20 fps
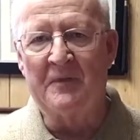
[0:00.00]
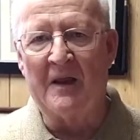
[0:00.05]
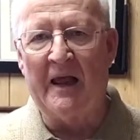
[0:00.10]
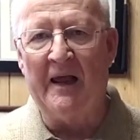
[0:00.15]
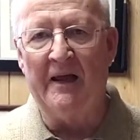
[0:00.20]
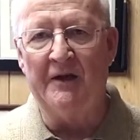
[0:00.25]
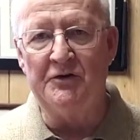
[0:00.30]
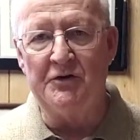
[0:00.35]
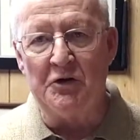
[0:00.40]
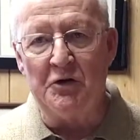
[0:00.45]

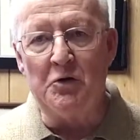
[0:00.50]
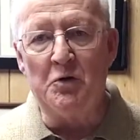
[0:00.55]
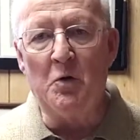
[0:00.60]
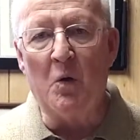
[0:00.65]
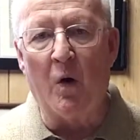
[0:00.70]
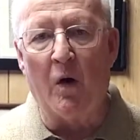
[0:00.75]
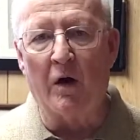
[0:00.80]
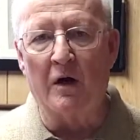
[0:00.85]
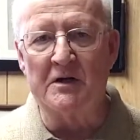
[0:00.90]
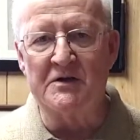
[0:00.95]
and you
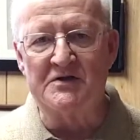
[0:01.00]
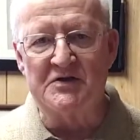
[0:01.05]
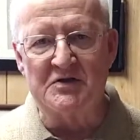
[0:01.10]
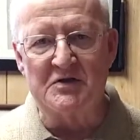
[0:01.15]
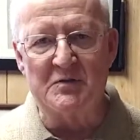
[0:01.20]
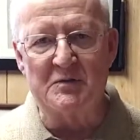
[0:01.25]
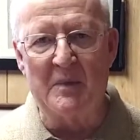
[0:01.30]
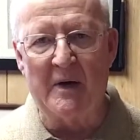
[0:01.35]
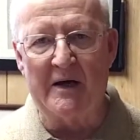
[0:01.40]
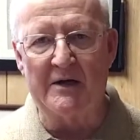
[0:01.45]
are
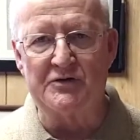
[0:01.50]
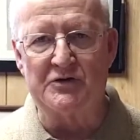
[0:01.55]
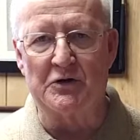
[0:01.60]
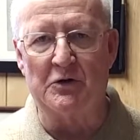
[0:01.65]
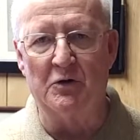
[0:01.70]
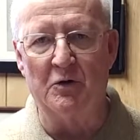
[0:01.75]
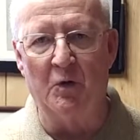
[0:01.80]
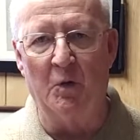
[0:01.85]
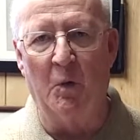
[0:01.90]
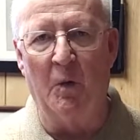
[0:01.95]

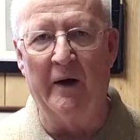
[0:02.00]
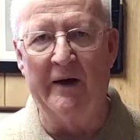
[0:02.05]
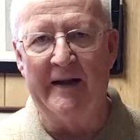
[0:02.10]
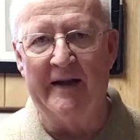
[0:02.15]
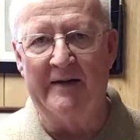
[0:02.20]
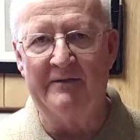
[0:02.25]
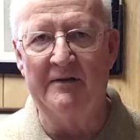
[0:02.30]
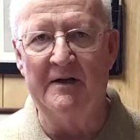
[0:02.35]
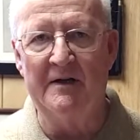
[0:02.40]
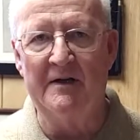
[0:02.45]
special,
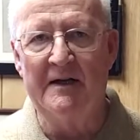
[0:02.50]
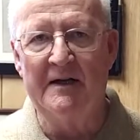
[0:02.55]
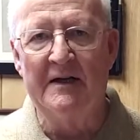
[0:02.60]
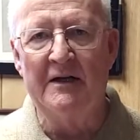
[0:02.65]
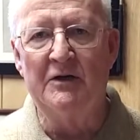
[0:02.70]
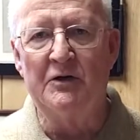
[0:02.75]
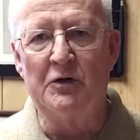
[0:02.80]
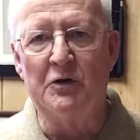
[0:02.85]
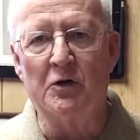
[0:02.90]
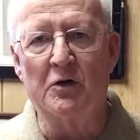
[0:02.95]
whatever
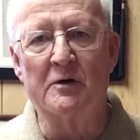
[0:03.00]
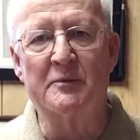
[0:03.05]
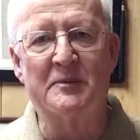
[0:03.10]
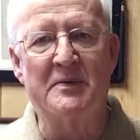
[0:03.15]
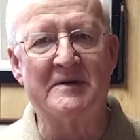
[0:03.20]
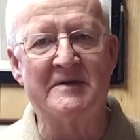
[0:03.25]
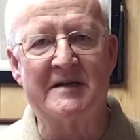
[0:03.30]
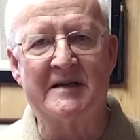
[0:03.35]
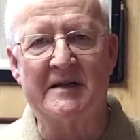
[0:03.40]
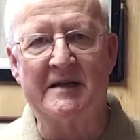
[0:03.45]
your
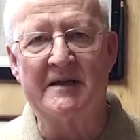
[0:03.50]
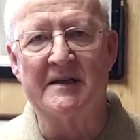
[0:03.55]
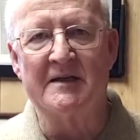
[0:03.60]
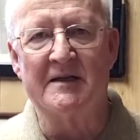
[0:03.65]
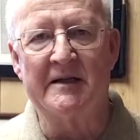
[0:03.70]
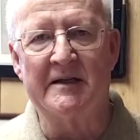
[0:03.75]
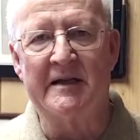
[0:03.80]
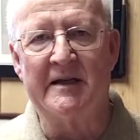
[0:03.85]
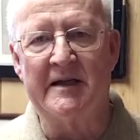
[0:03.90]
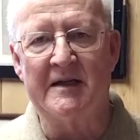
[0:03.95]

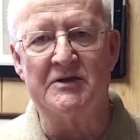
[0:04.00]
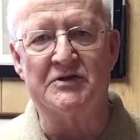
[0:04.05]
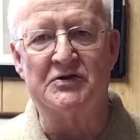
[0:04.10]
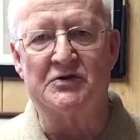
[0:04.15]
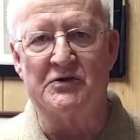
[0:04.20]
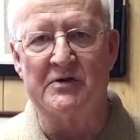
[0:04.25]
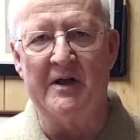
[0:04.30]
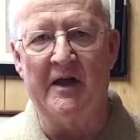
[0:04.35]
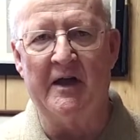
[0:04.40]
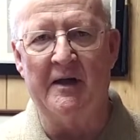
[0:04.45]
particular
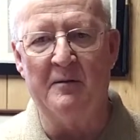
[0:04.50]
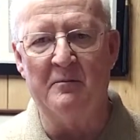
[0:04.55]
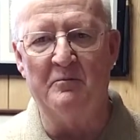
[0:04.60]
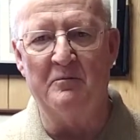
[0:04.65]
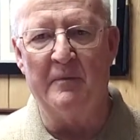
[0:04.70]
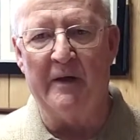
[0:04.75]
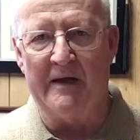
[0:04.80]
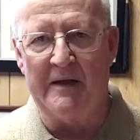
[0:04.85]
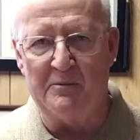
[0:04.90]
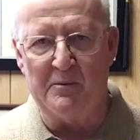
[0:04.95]
history
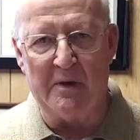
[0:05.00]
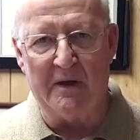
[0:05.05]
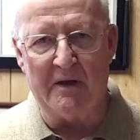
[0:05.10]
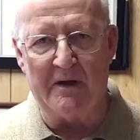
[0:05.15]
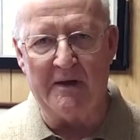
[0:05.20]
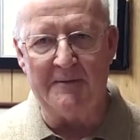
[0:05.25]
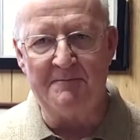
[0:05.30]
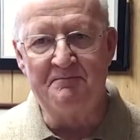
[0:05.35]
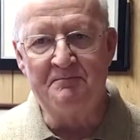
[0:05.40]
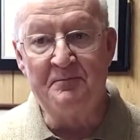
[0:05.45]
may
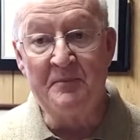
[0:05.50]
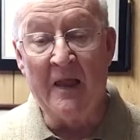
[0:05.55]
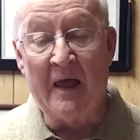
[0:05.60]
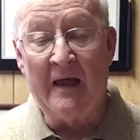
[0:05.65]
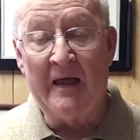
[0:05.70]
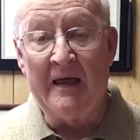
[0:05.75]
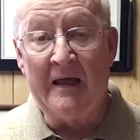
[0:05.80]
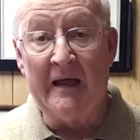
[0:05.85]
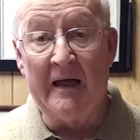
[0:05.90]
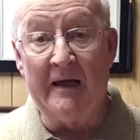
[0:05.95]
be.
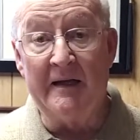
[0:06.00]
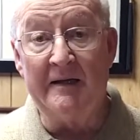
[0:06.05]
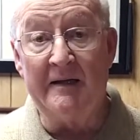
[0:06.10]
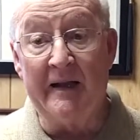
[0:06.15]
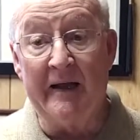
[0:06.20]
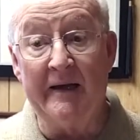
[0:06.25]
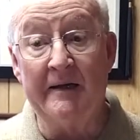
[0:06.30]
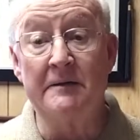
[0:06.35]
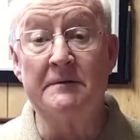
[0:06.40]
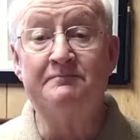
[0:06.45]
And
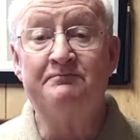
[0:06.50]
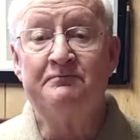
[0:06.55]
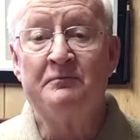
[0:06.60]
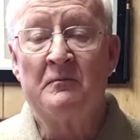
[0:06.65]
now